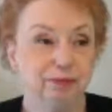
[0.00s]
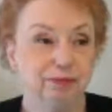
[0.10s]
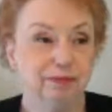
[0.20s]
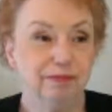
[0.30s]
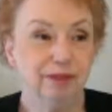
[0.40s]

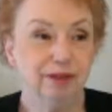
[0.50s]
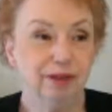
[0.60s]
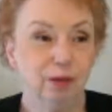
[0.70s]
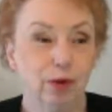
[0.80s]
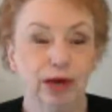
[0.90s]
where
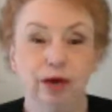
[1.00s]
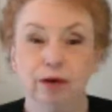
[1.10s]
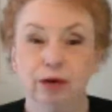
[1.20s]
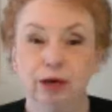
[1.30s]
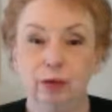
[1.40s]

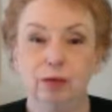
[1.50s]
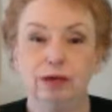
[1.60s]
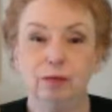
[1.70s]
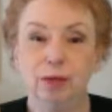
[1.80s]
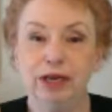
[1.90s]
you sit,
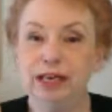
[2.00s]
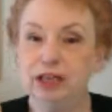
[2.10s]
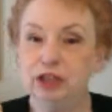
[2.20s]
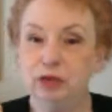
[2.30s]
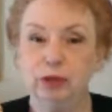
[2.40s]
what
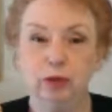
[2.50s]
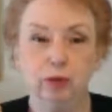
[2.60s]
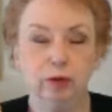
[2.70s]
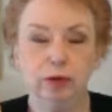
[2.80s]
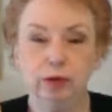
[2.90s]
medications
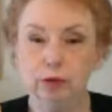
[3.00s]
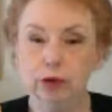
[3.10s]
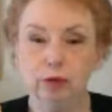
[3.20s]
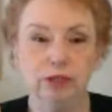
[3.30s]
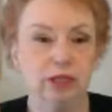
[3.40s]
really work with you,
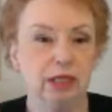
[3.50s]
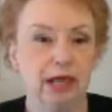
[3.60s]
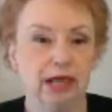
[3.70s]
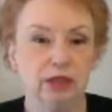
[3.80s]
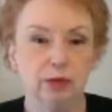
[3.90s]
what ones
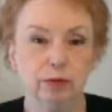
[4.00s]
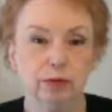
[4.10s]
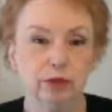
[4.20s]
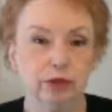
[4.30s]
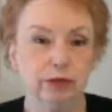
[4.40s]
clash with what
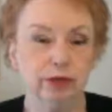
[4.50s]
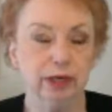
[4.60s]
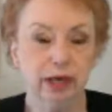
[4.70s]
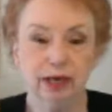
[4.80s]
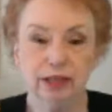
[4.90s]
you're doing.
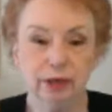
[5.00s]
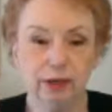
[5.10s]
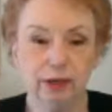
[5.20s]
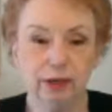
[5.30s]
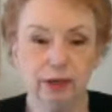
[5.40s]
So I
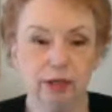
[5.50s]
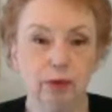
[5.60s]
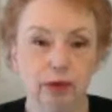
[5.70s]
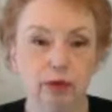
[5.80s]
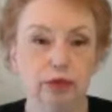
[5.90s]
think
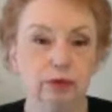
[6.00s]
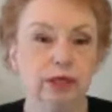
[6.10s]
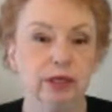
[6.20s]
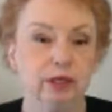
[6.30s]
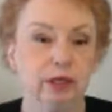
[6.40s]
what you're
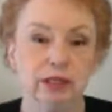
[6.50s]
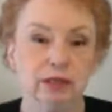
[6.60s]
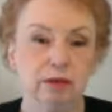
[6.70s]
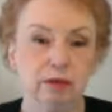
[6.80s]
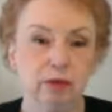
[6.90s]
doing
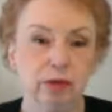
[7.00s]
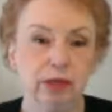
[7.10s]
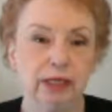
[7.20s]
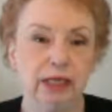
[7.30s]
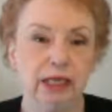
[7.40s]
is a
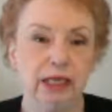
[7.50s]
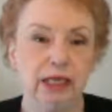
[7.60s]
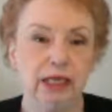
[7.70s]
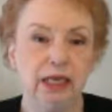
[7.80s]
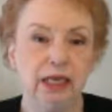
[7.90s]
really
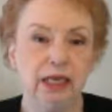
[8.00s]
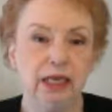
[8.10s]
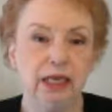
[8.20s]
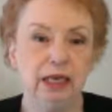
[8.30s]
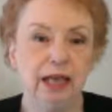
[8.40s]

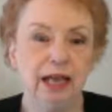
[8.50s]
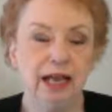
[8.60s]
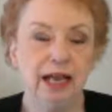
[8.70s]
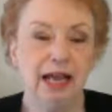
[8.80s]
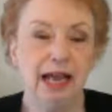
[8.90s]
key
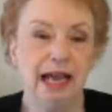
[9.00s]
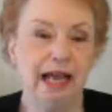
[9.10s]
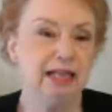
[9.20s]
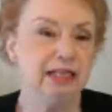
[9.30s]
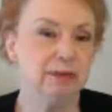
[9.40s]

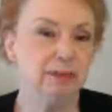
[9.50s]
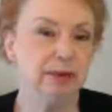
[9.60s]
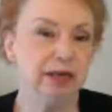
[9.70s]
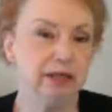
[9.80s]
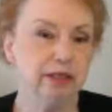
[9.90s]

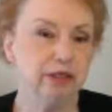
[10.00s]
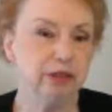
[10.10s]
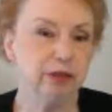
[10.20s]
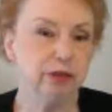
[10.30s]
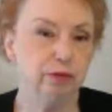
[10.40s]
aspect
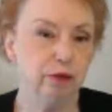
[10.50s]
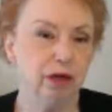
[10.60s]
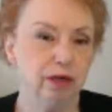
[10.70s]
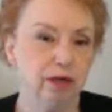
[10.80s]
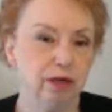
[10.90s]
to
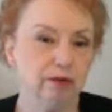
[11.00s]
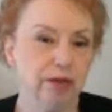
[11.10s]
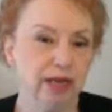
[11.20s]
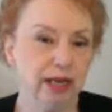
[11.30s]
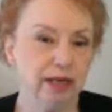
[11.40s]
all of
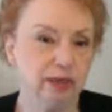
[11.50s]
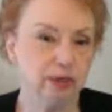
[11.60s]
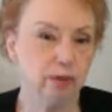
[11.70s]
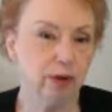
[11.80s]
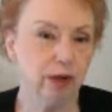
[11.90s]
that as
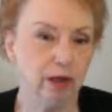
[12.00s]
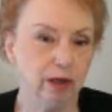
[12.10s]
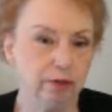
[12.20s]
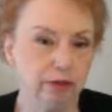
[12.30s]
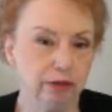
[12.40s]
well.
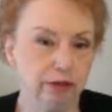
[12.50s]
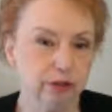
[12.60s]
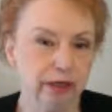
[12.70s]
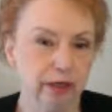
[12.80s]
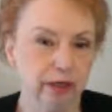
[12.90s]
Would you
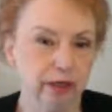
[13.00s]
agree?